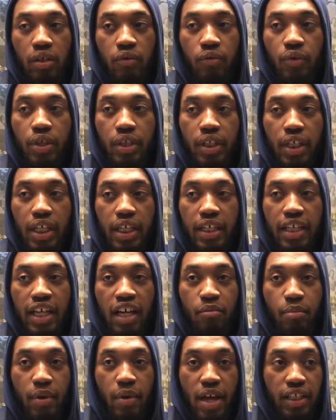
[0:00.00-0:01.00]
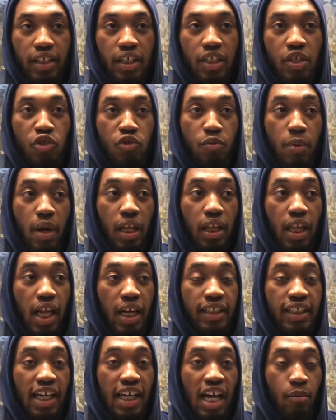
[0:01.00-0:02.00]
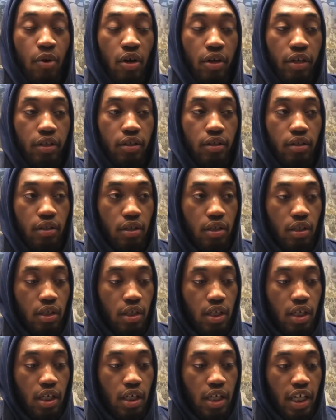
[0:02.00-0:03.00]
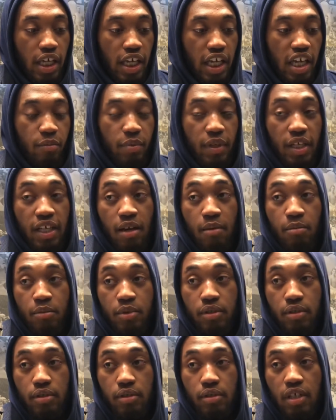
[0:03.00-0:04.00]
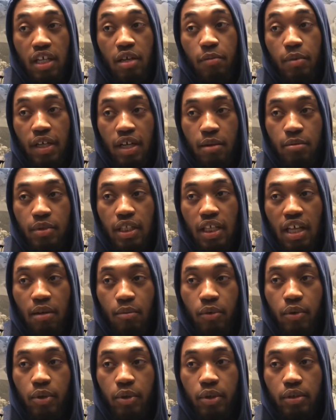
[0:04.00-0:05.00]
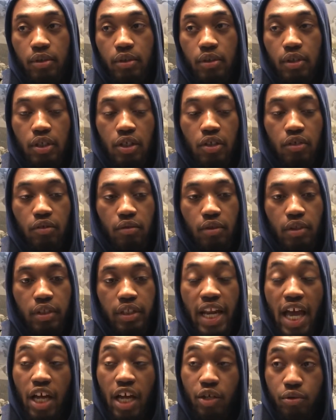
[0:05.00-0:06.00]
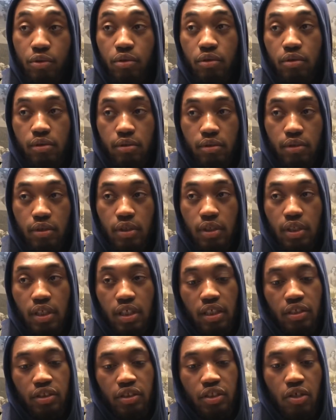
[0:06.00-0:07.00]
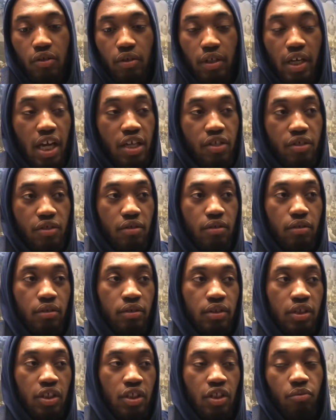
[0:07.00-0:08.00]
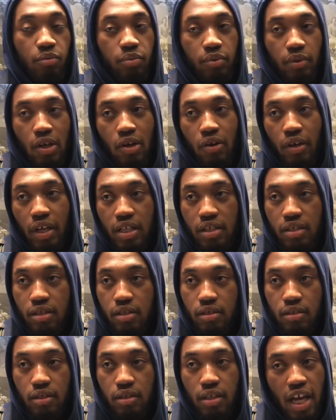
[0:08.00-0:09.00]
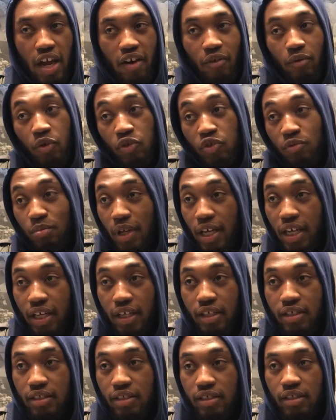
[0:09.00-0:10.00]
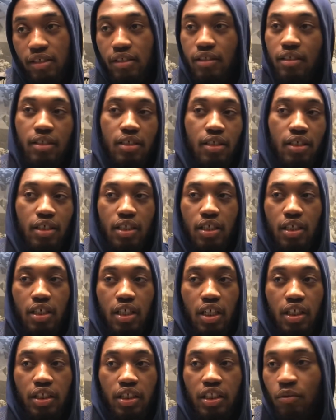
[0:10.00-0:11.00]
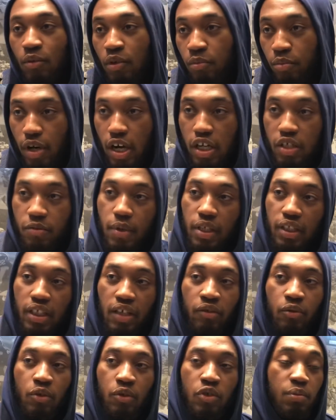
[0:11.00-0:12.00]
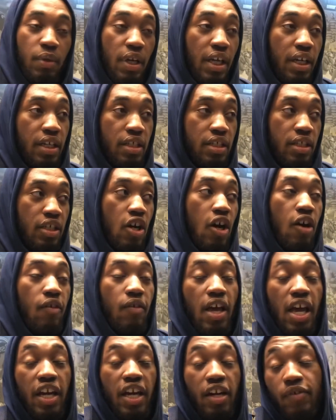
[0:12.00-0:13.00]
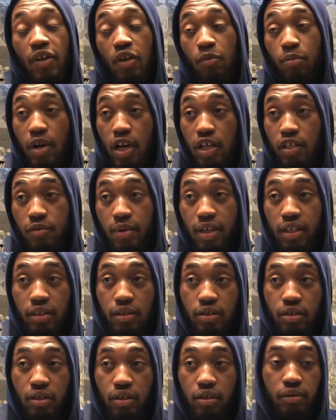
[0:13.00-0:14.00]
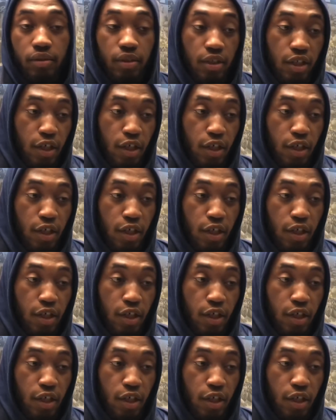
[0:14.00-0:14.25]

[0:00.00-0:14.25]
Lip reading: really get it down pat and you spend a lot of time on it, it becomes a lot more, natural. Because, in high school, you don't go against everyone who's playing isn't a D1 prospect. Everyone who's playing is an NFL prospect. So